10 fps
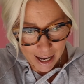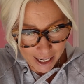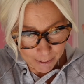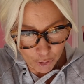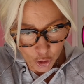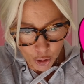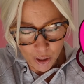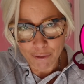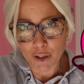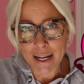I am
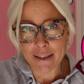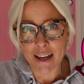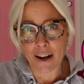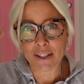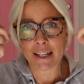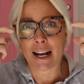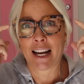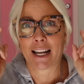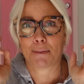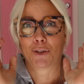shooting for 10,000.
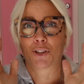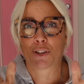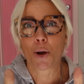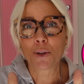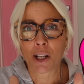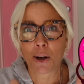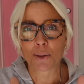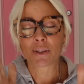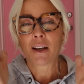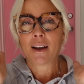I am so close.